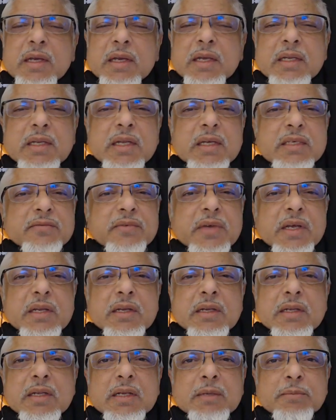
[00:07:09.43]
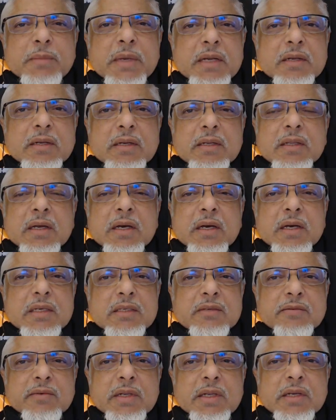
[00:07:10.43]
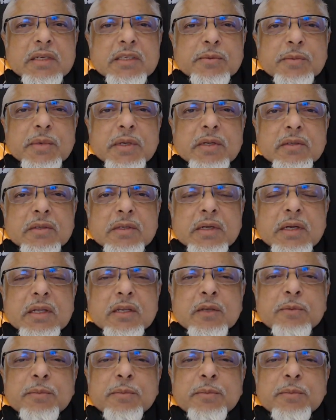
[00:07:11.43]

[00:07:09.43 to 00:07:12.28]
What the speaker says: it has very little merit in the eyes of Allah subhanahu wa ta'ala.